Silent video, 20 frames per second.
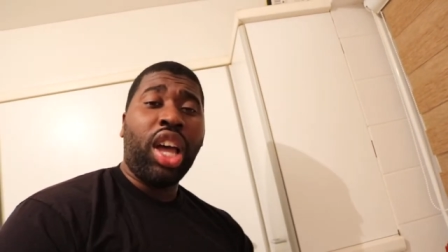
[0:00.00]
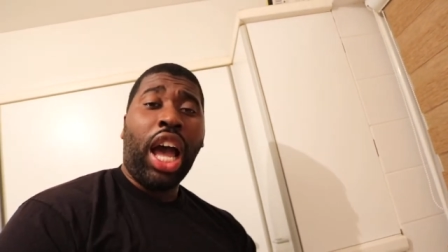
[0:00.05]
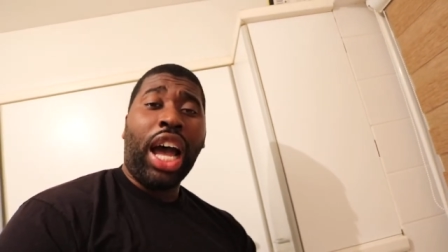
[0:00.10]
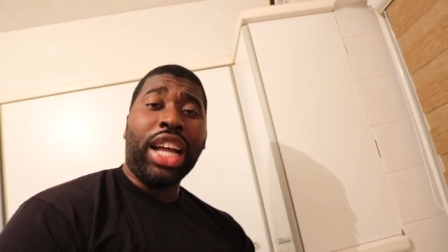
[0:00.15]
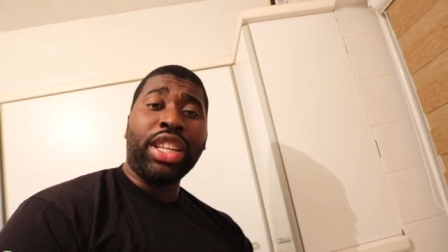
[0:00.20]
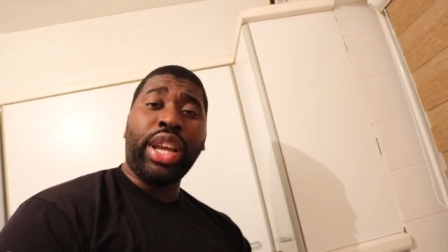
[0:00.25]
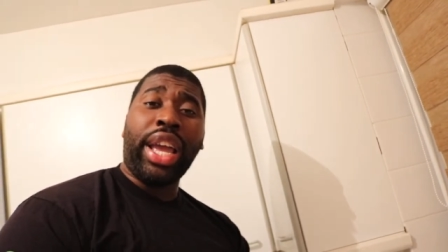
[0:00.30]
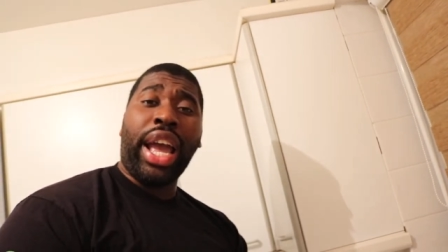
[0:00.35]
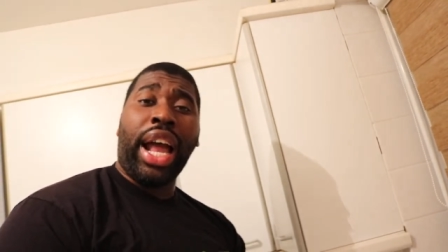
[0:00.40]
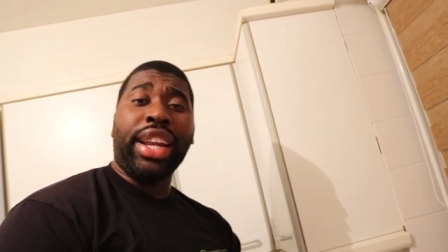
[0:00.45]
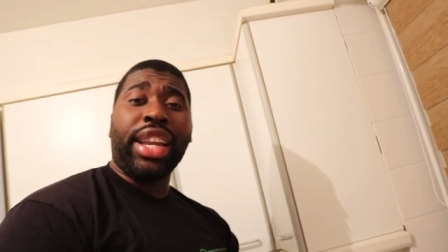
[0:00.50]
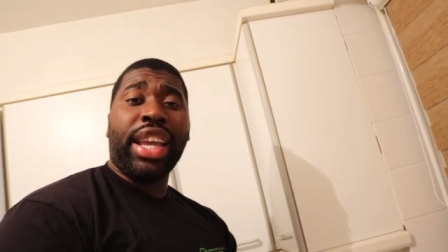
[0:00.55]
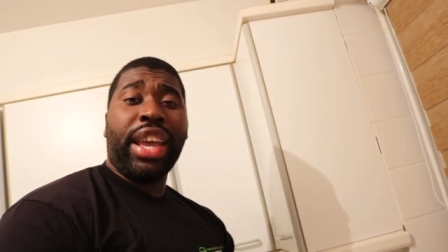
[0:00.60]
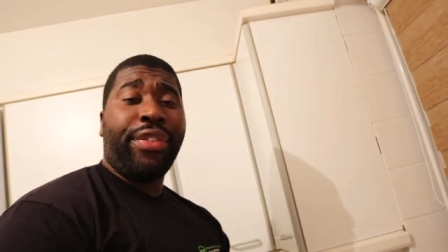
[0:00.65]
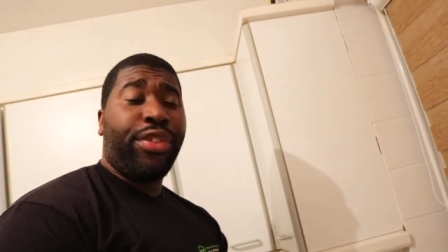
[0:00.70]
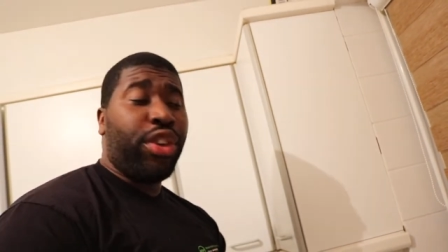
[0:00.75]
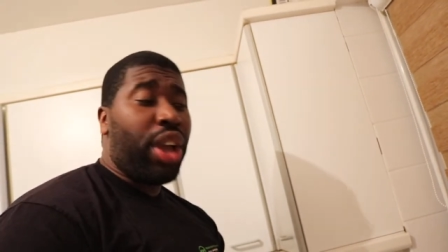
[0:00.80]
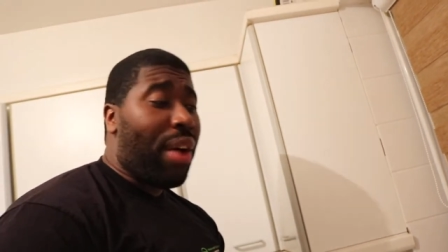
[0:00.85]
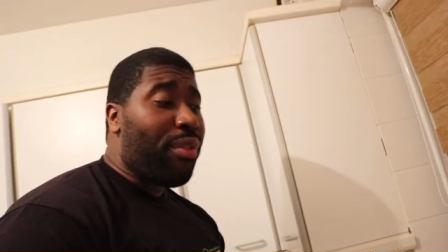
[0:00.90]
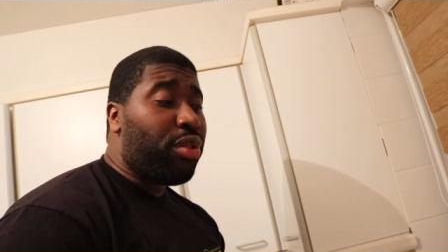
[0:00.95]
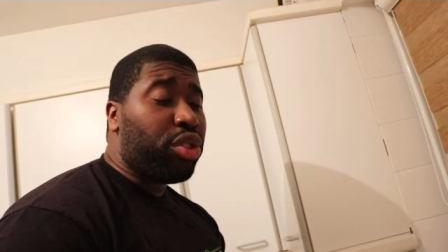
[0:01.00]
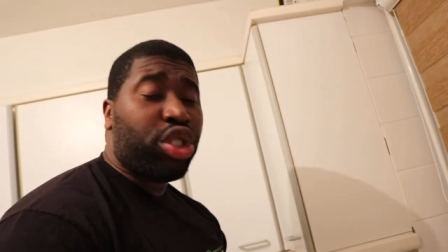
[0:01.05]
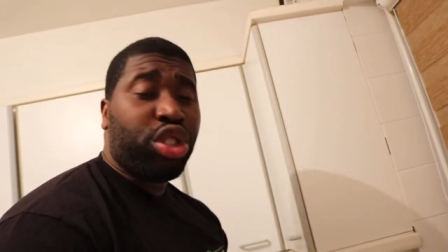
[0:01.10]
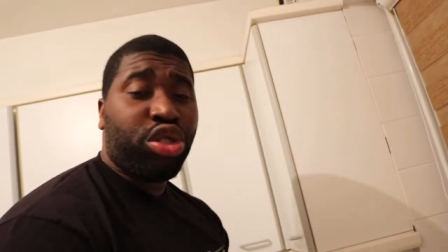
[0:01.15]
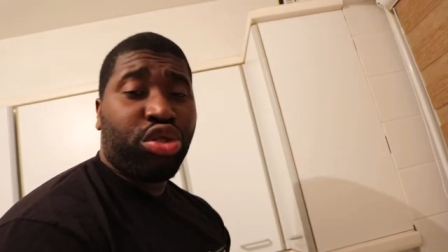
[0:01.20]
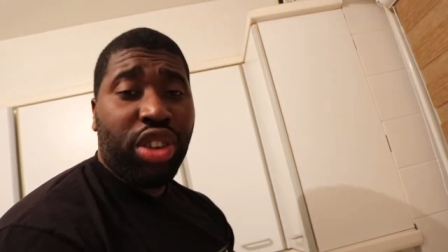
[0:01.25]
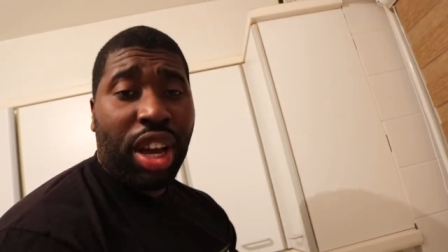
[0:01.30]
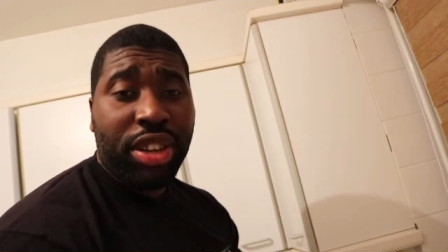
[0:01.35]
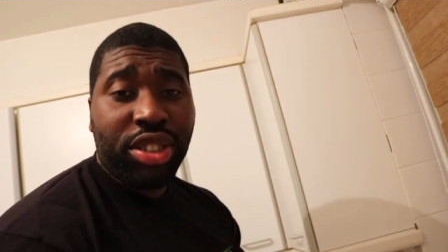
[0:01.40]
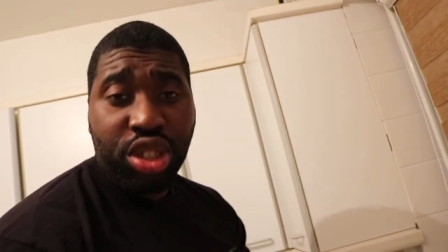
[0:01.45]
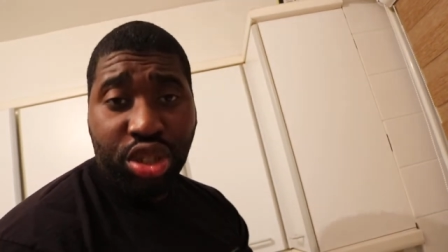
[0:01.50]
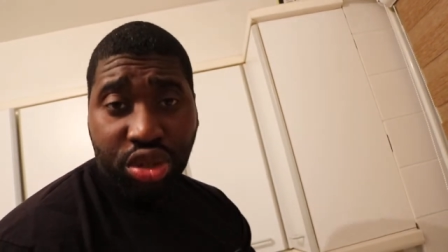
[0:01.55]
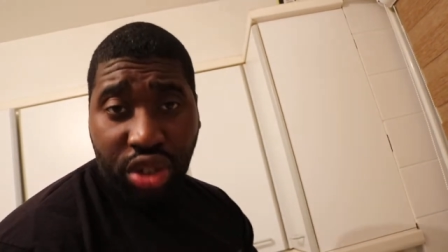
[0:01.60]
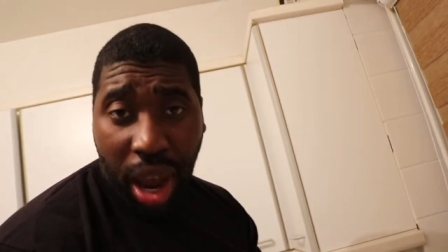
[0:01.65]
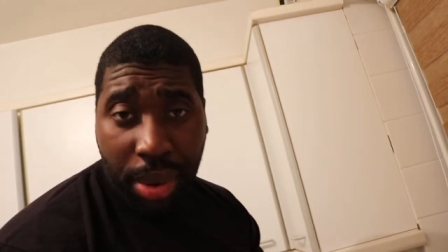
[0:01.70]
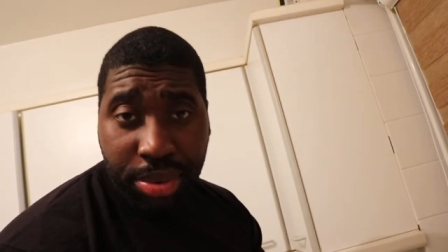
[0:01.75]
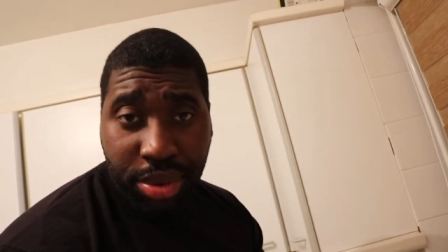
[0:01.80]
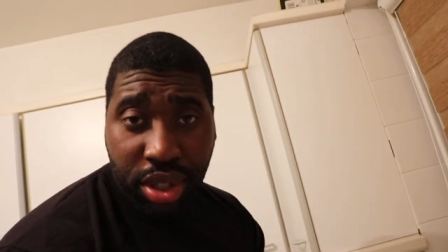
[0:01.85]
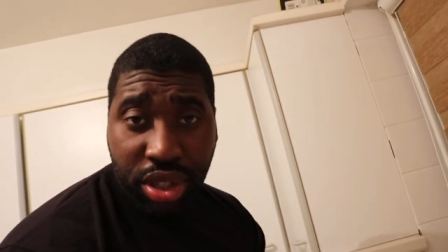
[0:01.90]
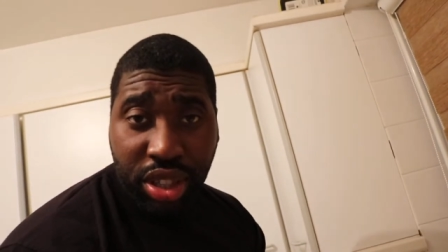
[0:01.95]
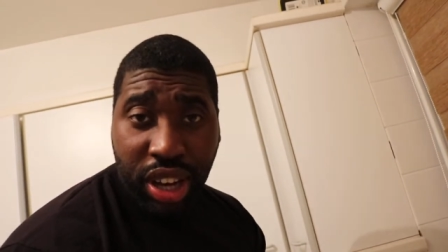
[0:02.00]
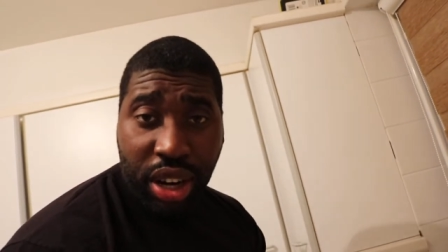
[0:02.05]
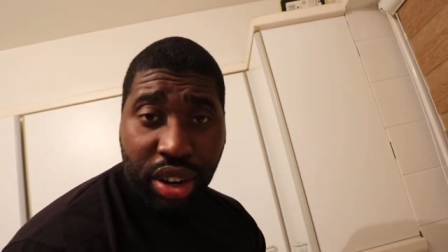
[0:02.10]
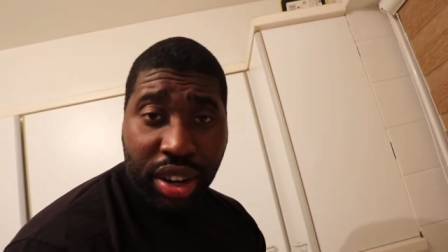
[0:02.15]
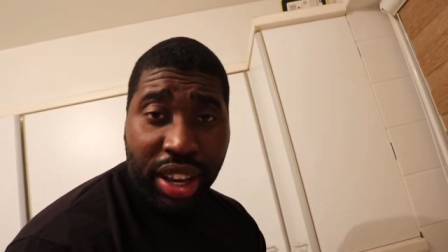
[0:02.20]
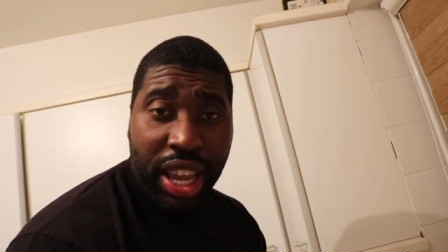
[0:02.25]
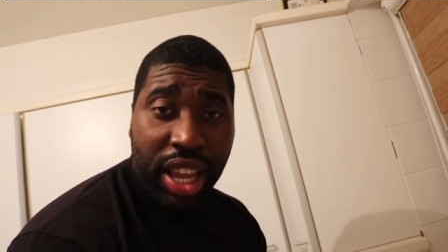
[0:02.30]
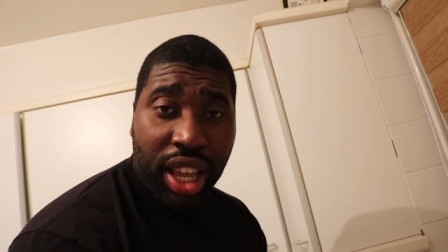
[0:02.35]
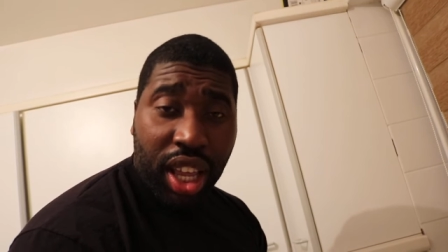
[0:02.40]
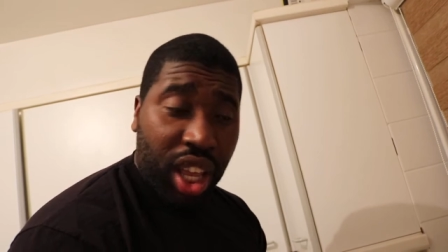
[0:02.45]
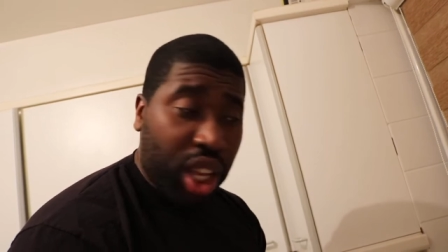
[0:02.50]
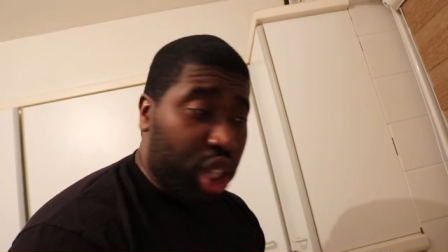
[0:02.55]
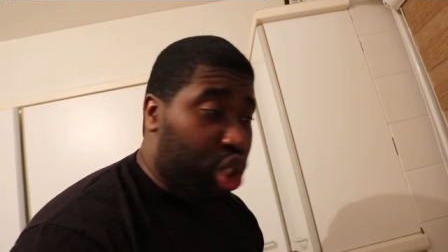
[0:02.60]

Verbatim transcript: Team and wife. And if you haven't subscribed to the channel yet,